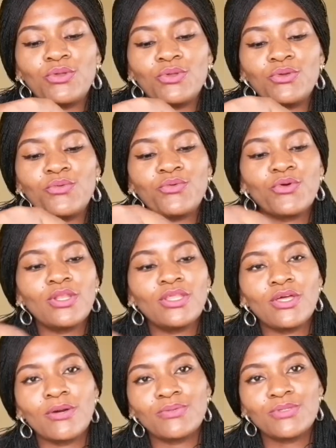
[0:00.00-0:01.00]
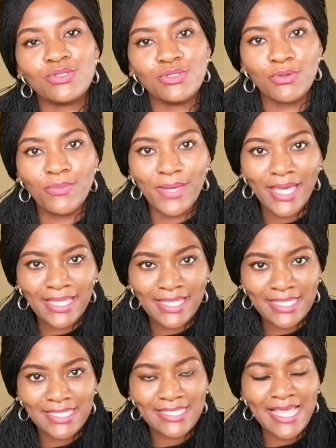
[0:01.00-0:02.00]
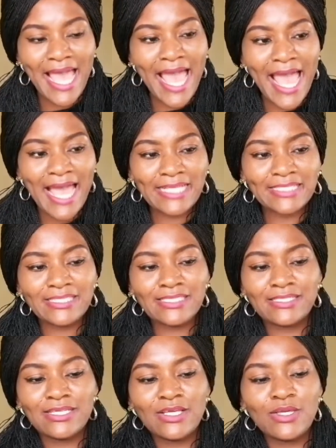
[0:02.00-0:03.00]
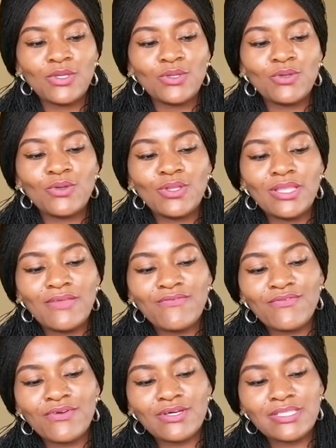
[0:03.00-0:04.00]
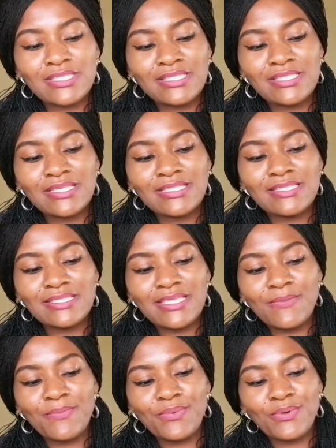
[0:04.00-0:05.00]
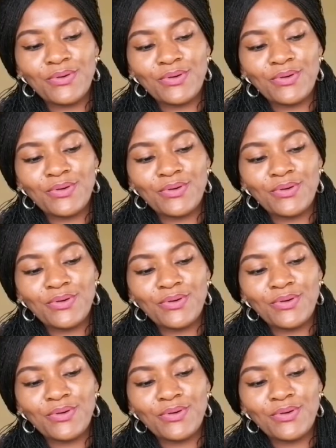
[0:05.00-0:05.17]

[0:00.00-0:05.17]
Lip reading: You roll it up to your penis and you leave the tip.